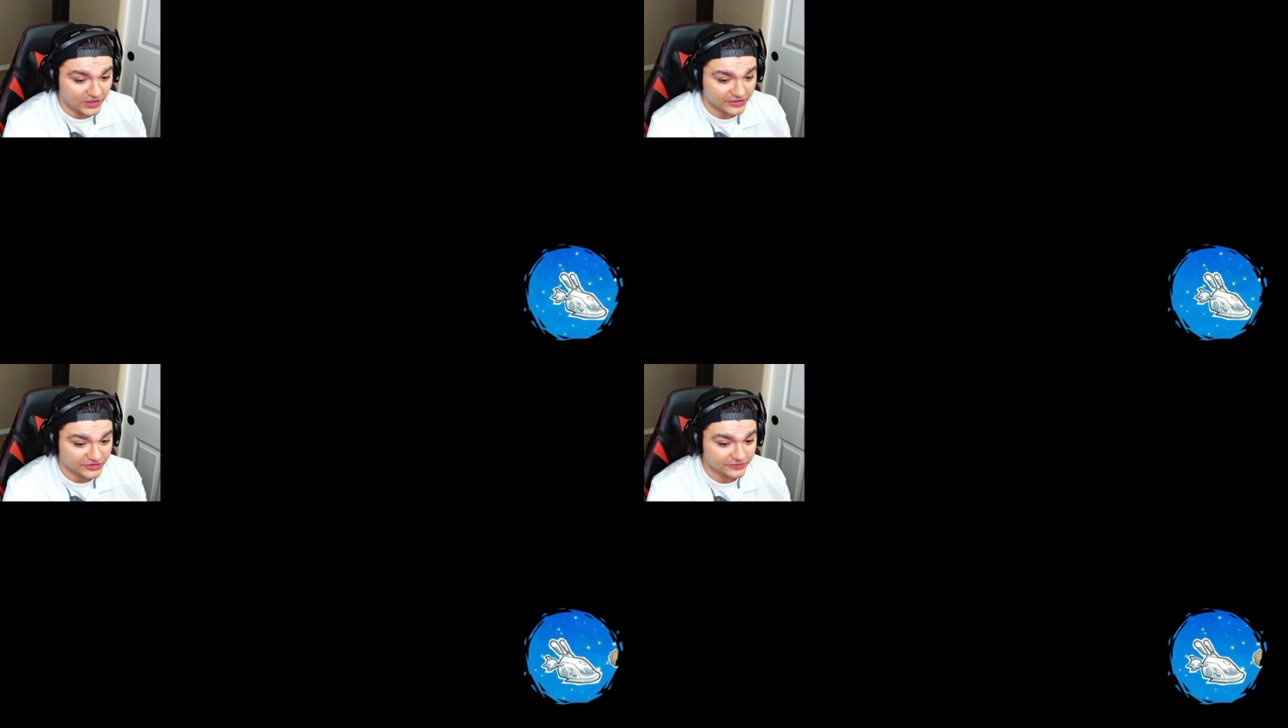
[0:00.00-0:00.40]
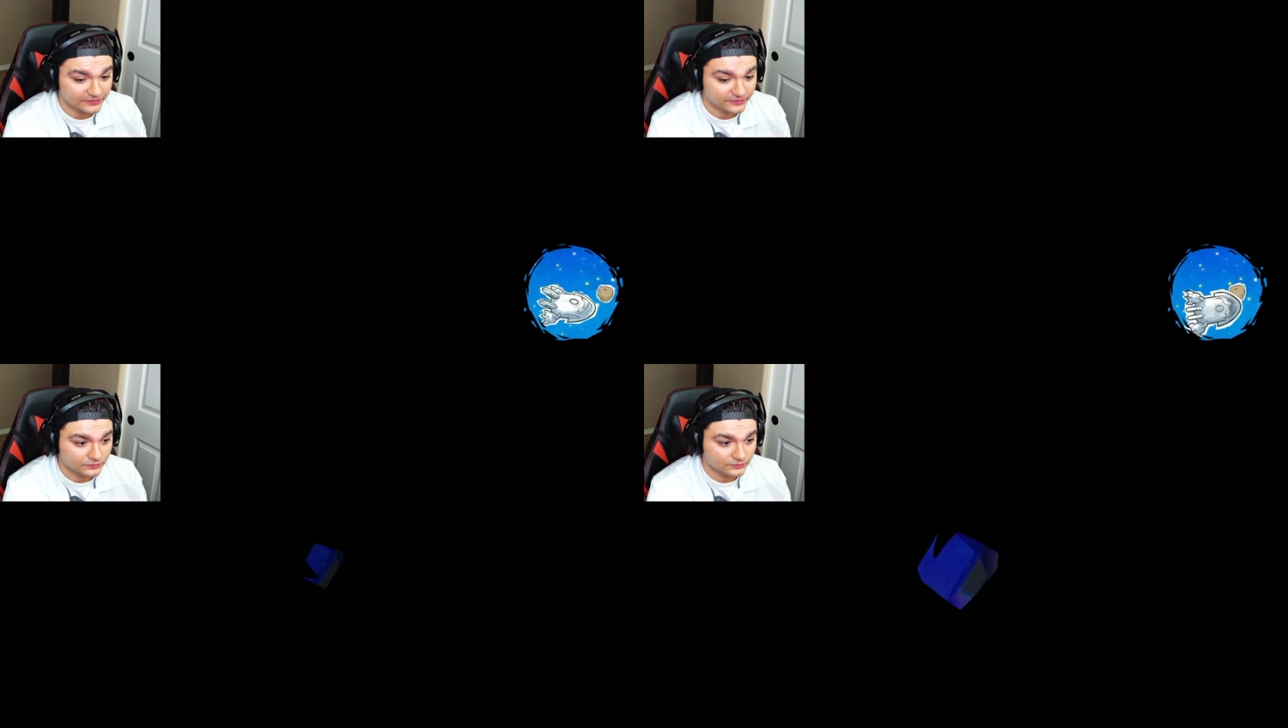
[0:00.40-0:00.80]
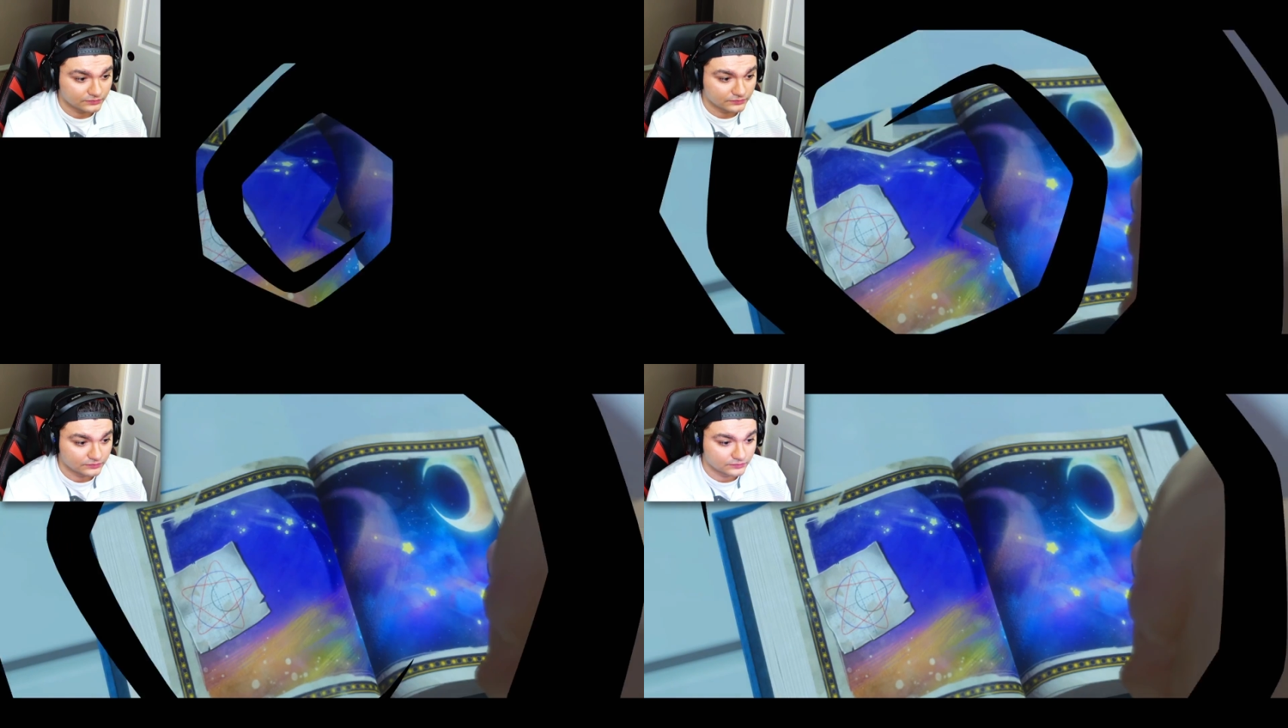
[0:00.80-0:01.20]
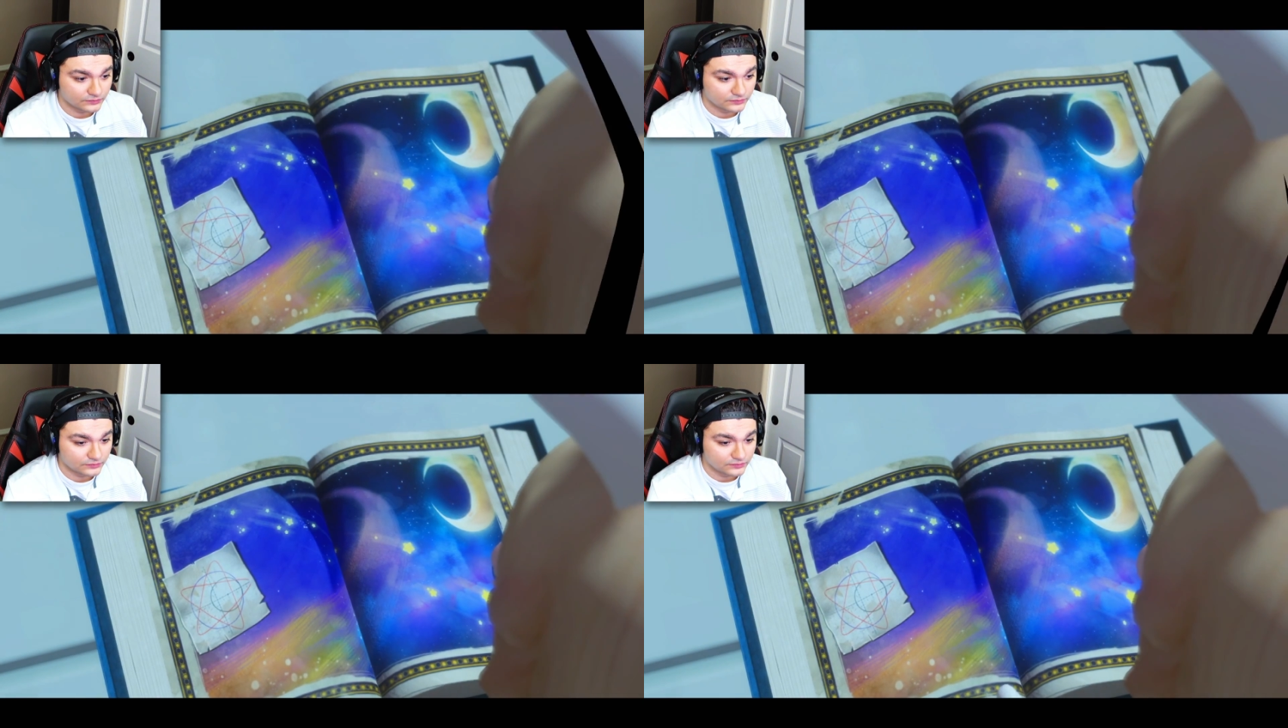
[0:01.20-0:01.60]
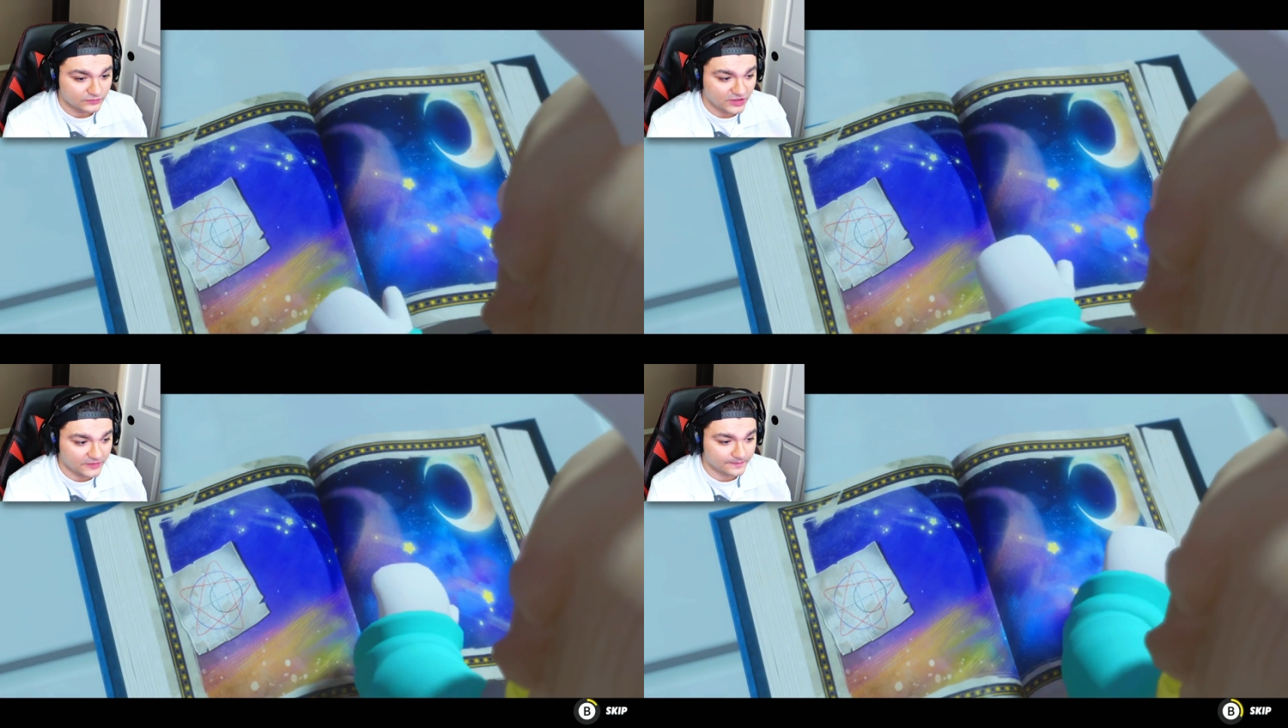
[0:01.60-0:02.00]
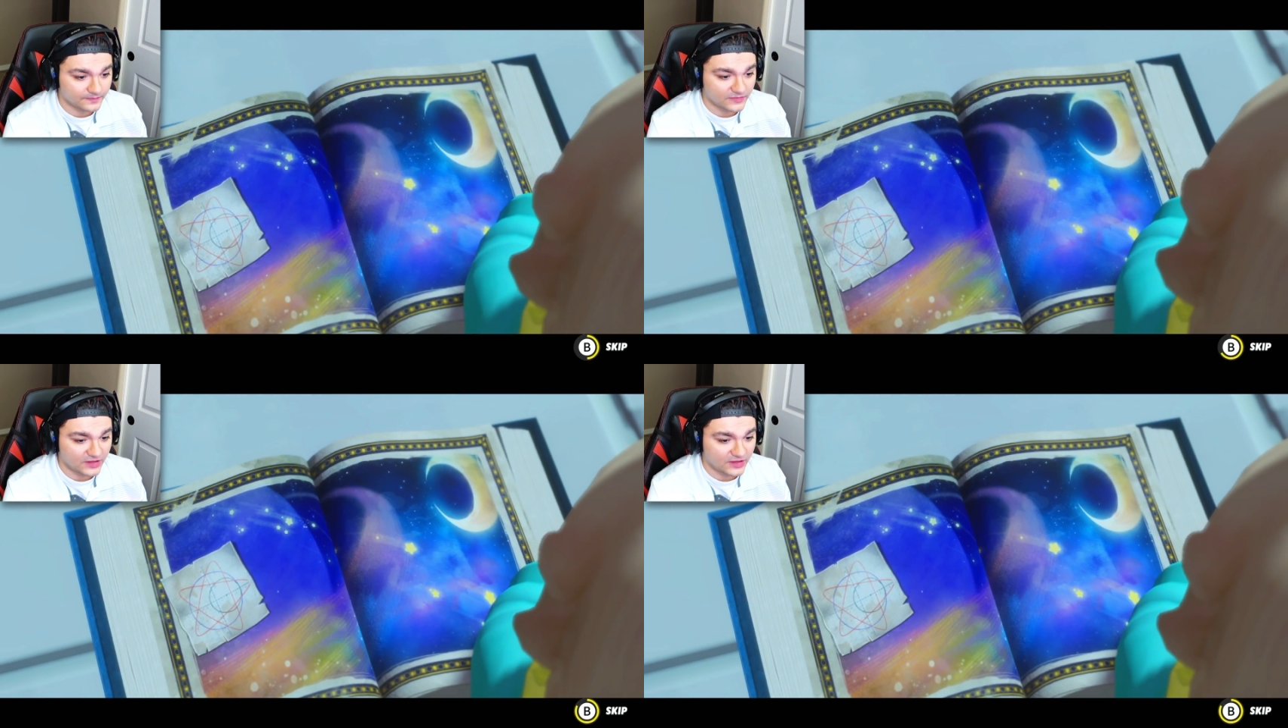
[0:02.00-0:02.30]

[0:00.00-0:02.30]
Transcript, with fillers: Watch. Yep.